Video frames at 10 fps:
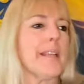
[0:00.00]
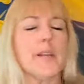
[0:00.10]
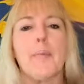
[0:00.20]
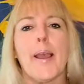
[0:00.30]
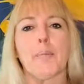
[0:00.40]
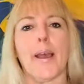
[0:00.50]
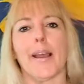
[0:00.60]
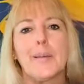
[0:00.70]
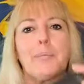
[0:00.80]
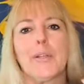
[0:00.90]
He had a
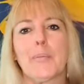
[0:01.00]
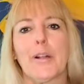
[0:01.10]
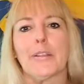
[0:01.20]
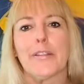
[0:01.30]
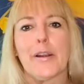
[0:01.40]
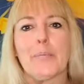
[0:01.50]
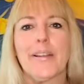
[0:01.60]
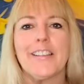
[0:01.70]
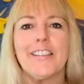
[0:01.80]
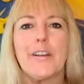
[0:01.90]
backpack and put them all in there,
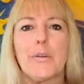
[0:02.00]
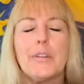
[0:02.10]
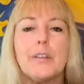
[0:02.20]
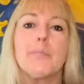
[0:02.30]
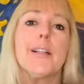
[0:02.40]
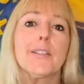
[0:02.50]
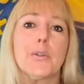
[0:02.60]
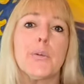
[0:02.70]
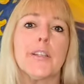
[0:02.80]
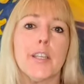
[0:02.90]
but you know, and plus
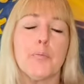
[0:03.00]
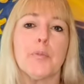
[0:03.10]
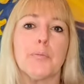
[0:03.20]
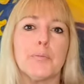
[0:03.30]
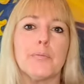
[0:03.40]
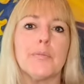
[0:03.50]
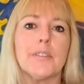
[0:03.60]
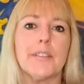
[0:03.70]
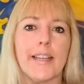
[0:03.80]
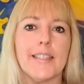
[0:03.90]
you want to keep them
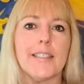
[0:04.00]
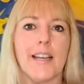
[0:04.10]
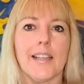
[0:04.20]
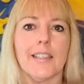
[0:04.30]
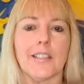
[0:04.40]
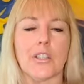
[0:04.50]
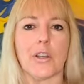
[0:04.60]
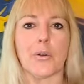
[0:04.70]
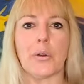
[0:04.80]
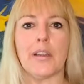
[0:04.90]
light tight.
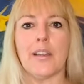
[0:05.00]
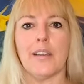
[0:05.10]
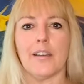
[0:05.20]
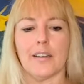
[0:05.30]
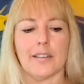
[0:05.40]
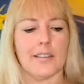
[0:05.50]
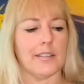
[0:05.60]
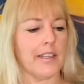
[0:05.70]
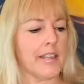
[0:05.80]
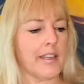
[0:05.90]
So uh,
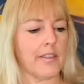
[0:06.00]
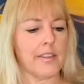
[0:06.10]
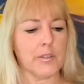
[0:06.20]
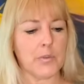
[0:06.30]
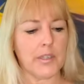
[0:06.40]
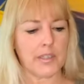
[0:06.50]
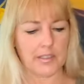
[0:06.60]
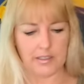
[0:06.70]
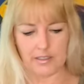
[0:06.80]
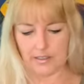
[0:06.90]
again, this one
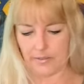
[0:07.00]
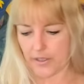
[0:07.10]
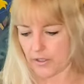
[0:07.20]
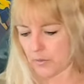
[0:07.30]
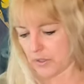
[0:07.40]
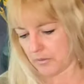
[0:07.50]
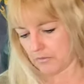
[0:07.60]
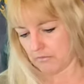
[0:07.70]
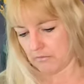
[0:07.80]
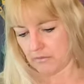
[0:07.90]
I'm not sure what.
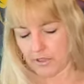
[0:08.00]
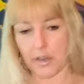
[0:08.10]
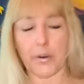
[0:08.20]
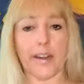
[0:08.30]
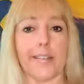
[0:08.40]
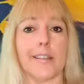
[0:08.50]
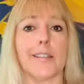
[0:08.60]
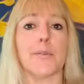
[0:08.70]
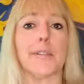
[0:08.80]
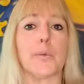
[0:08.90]
oh, I think
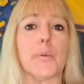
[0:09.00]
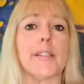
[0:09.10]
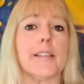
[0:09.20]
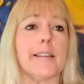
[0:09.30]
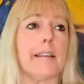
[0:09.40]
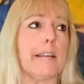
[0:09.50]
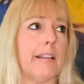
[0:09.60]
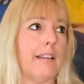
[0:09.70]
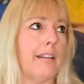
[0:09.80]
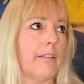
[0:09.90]
it was a whiskey
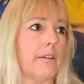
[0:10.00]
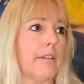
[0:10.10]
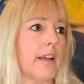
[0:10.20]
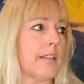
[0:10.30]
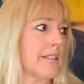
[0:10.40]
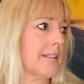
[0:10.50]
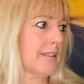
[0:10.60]
or scotch.